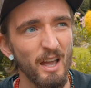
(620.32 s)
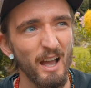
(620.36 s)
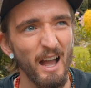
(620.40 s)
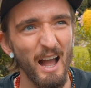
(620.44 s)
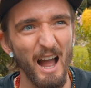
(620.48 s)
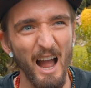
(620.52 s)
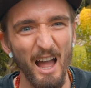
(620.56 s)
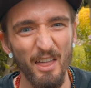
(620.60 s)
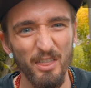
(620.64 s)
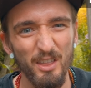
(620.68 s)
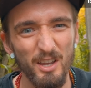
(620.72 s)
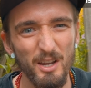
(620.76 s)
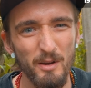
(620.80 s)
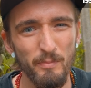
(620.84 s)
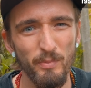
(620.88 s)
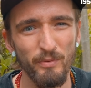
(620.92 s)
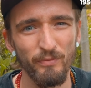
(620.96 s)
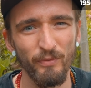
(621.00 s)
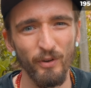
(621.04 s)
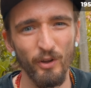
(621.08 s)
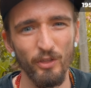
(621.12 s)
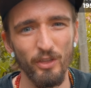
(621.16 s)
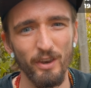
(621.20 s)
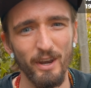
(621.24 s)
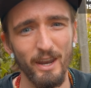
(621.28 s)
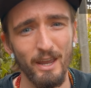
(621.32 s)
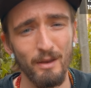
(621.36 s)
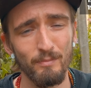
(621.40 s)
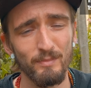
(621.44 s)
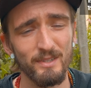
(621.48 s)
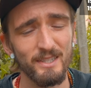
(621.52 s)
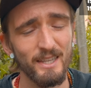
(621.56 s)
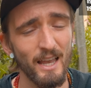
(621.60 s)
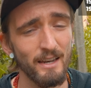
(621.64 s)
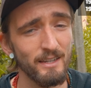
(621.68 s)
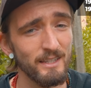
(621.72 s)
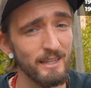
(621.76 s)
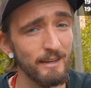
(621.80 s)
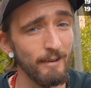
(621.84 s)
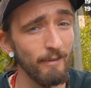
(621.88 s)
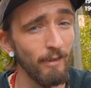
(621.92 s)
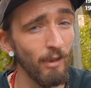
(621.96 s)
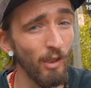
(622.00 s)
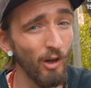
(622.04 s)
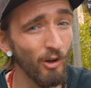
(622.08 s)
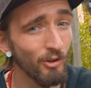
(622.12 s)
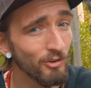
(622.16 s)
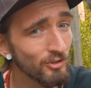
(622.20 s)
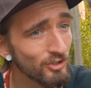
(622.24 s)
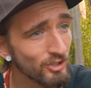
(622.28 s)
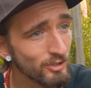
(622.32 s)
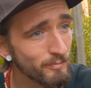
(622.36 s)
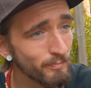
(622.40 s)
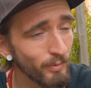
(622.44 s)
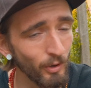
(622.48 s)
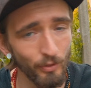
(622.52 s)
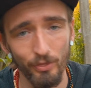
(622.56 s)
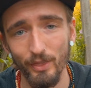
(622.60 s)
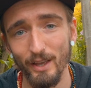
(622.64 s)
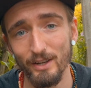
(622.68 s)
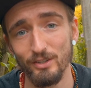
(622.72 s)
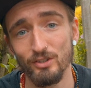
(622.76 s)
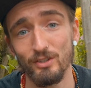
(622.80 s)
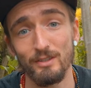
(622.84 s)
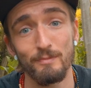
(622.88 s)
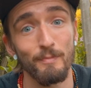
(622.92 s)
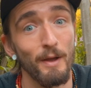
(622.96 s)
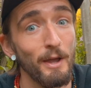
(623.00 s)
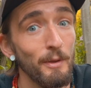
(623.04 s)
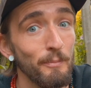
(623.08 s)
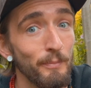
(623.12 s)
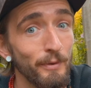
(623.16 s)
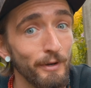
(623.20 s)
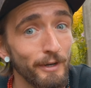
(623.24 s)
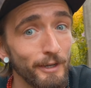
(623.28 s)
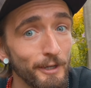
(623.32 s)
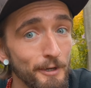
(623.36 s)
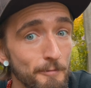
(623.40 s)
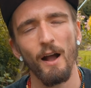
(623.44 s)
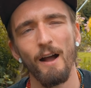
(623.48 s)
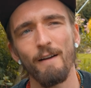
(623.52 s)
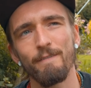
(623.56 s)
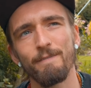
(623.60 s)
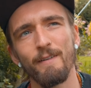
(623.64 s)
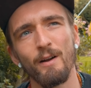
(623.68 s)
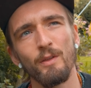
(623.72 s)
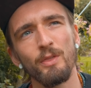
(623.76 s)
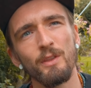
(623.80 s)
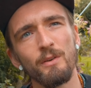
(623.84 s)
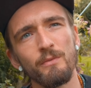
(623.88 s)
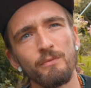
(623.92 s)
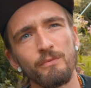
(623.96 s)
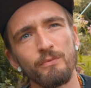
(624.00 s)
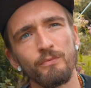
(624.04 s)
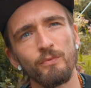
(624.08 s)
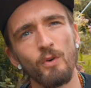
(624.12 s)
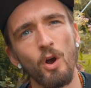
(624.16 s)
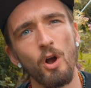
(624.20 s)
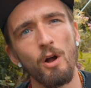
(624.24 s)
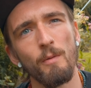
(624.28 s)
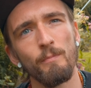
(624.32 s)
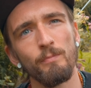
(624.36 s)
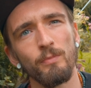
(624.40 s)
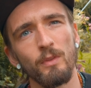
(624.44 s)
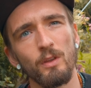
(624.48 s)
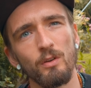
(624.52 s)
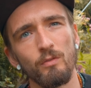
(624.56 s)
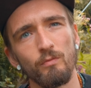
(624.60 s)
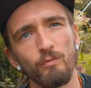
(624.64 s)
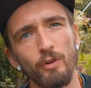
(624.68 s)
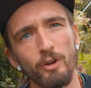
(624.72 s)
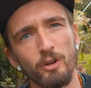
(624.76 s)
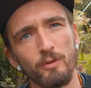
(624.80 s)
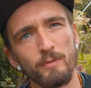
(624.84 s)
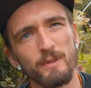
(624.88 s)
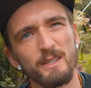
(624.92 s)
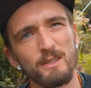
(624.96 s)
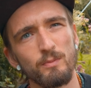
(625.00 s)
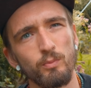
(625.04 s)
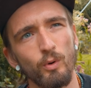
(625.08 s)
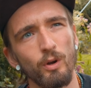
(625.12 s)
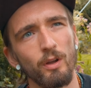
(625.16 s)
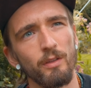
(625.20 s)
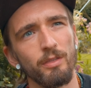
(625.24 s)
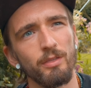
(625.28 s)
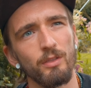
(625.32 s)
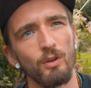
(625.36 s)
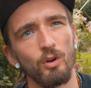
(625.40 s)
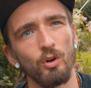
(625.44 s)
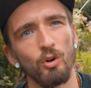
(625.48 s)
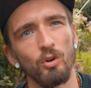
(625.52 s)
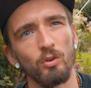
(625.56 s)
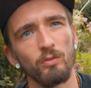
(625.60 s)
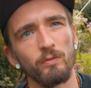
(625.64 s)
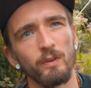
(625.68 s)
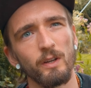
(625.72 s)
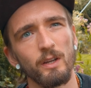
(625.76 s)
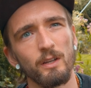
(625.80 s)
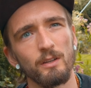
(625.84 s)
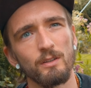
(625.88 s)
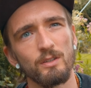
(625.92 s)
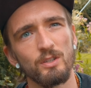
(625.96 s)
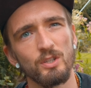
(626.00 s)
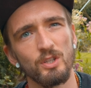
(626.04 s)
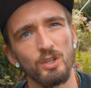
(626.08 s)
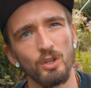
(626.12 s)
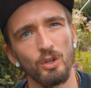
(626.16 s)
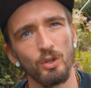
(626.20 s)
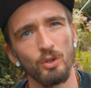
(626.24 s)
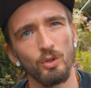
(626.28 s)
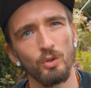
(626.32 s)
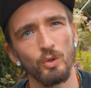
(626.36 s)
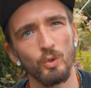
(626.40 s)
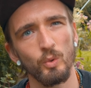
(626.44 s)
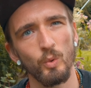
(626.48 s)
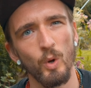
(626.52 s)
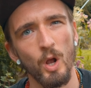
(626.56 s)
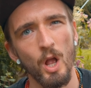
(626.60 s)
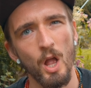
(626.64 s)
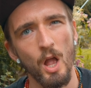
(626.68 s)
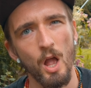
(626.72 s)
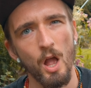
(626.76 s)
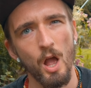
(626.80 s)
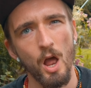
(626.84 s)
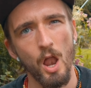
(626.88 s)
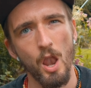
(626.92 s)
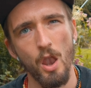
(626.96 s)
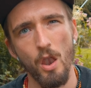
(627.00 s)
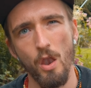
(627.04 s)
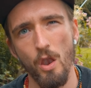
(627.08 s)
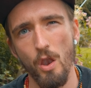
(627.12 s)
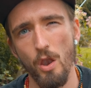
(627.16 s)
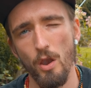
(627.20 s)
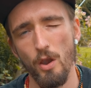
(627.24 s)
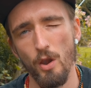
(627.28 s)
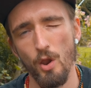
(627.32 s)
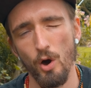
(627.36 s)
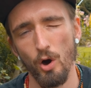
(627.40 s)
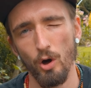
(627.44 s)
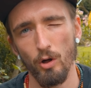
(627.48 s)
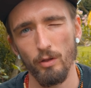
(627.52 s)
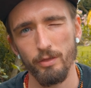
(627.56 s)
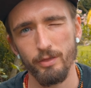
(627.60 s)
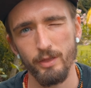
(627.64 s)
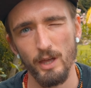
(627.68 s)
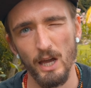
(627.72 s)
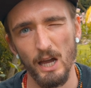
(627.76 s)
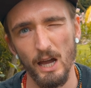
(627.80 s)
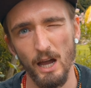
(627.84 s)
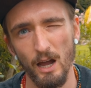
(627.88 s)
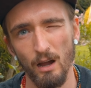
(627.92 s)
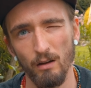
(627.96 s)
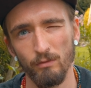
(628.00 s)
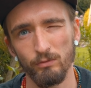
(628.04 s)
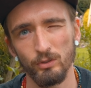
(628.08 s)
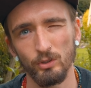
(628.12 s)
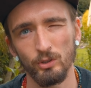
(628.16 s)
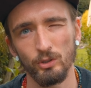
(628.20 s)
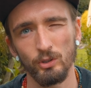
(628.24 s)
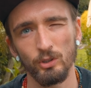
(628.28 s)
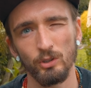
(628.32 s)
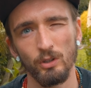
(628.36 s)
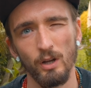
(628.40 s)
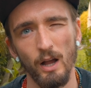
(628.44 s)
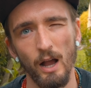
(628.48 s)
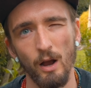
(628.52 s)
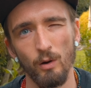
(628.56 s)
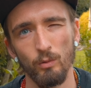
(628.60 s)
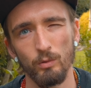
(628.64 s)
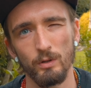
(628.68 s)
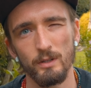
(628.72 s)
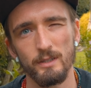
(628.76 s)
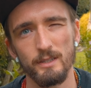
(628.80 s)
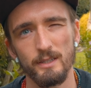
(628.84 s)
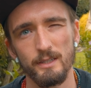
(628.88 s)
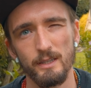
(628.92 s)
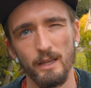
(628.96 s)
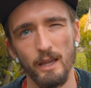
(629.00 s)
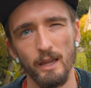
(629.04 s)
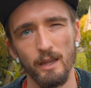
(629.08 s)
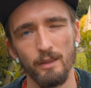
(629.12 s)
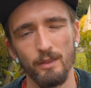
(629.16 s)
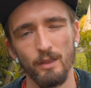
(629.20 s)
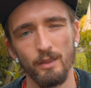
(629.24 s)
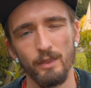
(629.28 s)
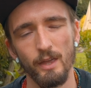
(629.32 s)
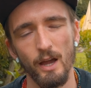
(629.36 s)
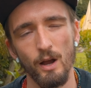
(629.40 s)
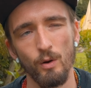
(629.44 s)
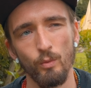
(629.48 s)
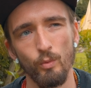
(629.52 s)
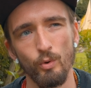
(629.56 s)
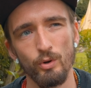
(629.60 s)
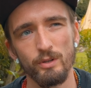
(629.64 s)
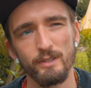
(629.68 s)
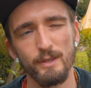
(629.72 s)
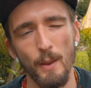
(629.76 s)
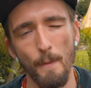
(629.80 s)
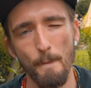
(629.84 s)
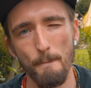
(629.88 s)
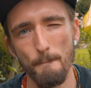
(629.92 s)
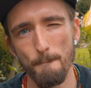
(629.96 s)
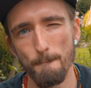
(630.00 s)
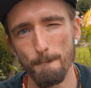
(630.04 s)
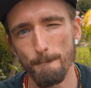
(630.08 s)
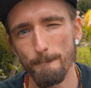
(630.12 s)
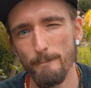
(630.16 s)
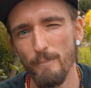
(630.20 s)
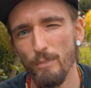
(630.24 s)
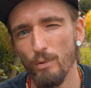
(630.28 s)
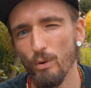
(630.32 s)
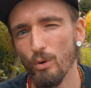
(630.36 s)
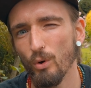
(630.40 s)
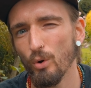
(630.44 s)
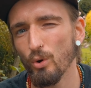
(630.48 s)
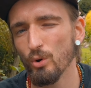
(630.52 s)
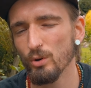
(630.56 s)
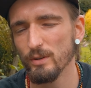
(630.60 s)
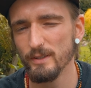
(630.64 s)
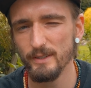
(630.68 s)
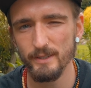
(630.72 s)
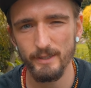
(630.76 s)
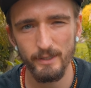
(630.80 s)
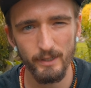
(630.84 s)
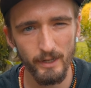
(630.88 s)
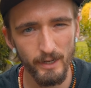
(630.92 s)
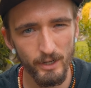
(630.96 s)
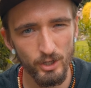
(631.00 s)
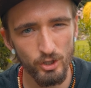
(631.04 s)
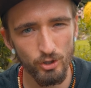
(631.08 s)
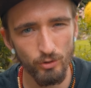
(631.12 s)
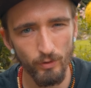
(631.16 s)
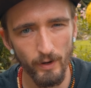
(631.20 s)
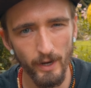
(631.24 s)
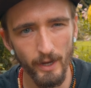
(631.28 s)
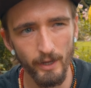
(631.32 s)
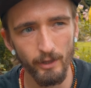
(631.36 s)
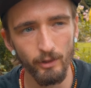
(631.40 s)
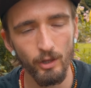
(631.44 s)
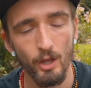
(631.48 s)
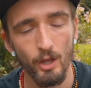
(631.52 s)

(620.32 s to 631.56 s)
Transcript: I think I prefer the name Sandy Lodge, but that's just my opinion. I found that from Rickmansworth over to North Harrow, I would say that was mostly trail,